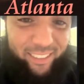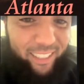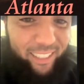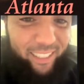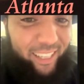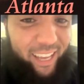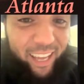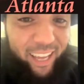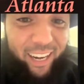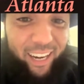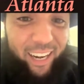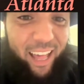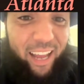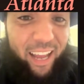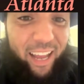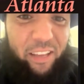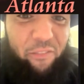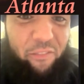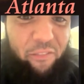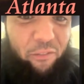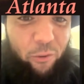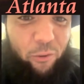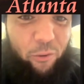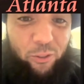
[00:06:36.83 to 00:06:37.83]
He had a lot
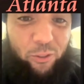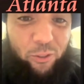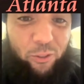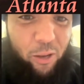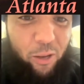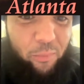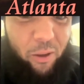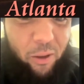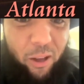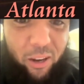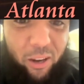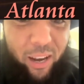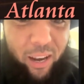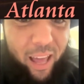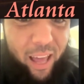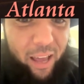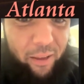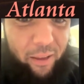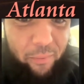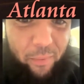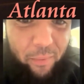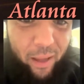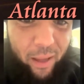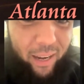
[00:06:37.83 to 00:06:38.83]
of influence on, on
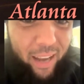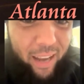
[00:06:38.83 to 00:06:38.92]
like my